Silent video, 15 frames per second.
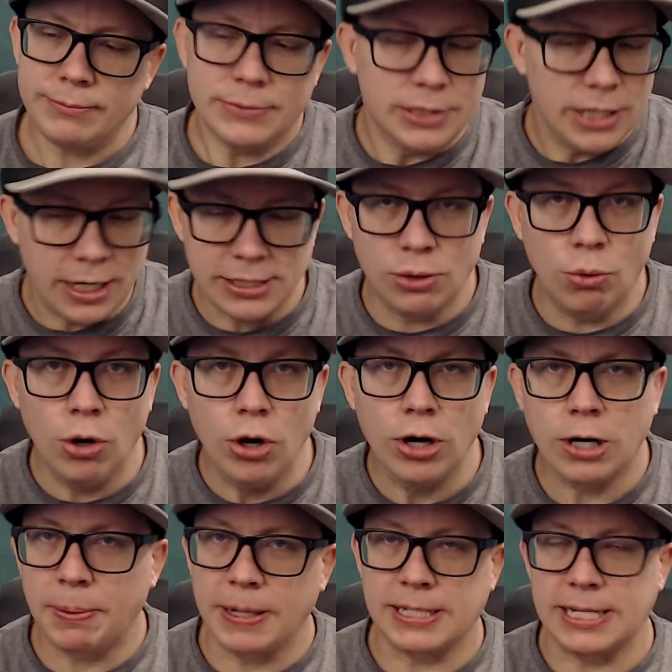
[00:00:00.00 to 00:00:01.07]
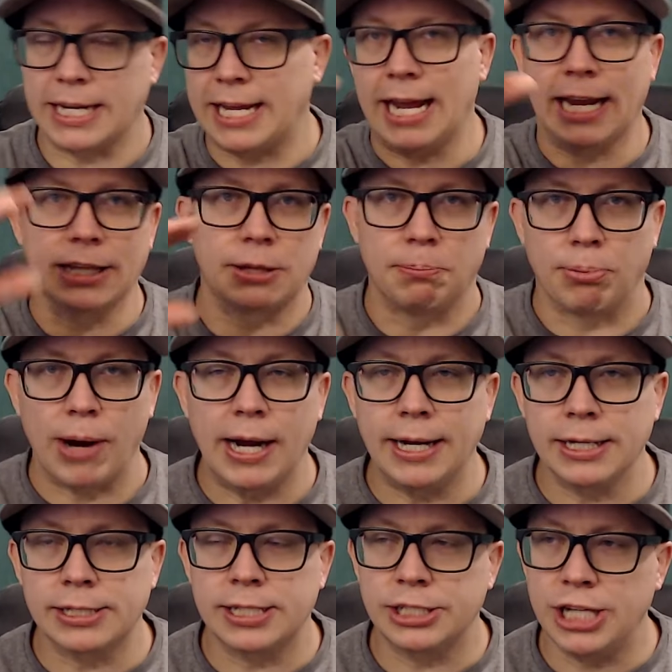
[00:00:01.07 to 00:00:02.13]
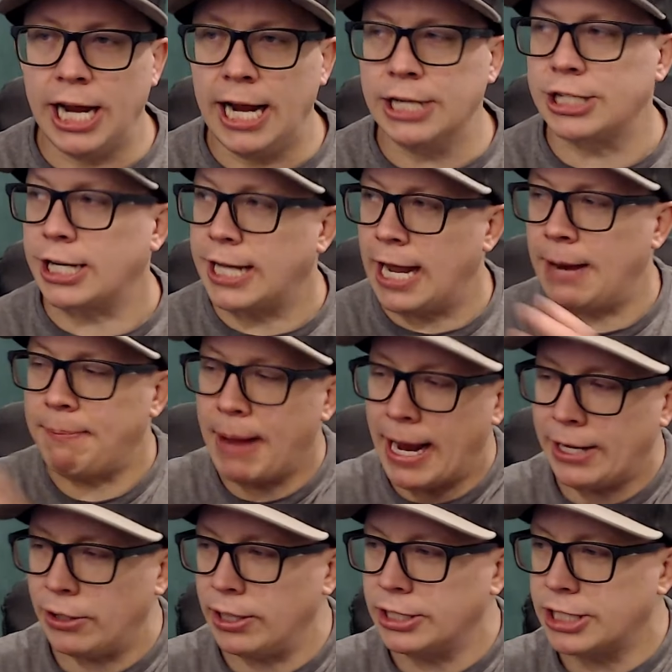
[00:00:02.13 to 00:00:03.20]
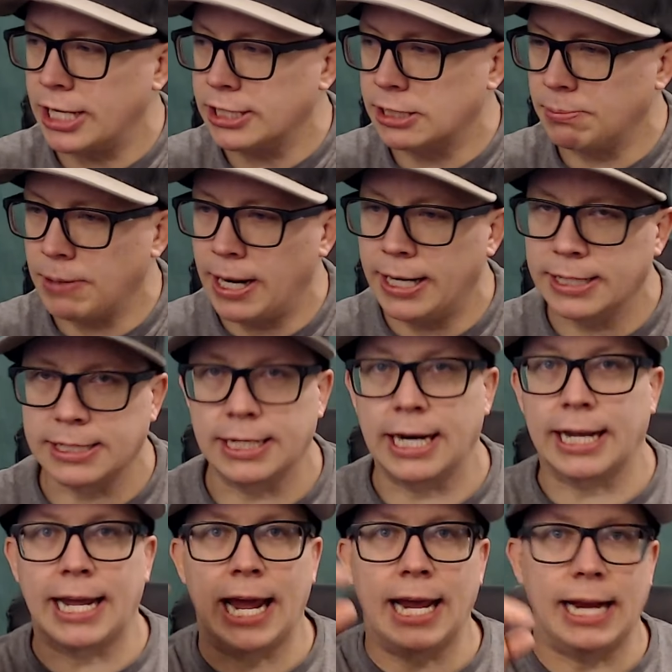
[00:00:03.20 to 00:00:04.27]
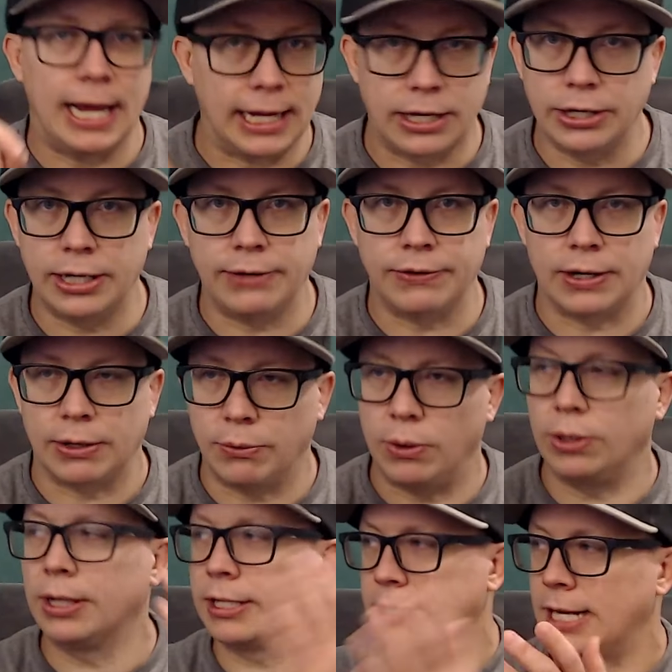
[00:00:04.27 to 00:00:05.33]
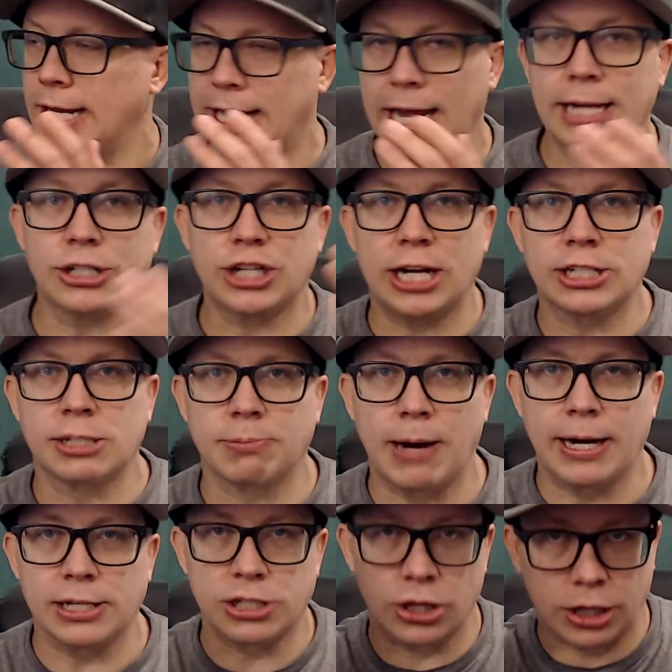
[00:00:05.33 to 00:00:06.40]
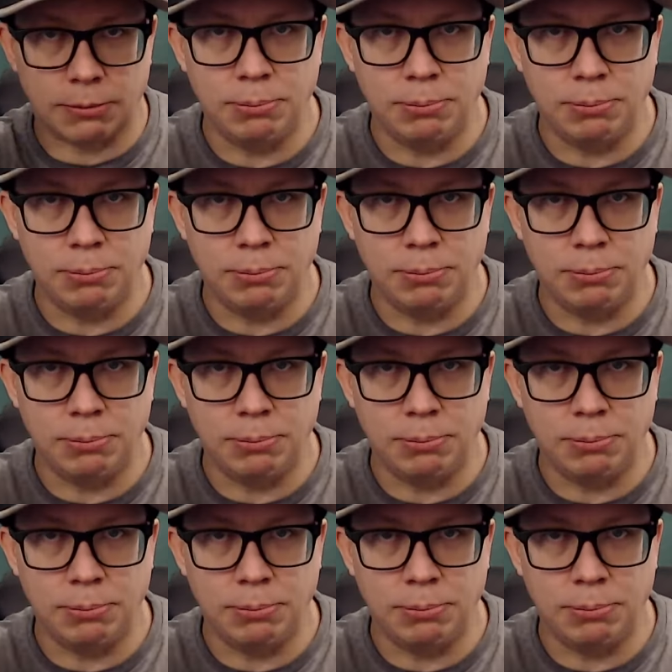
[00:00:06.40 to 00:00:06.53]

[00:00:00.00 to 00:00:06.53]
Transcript: doesn't work because I can't get the brightness to change, I can't manually change the brightness, and then I can't change the brightness on the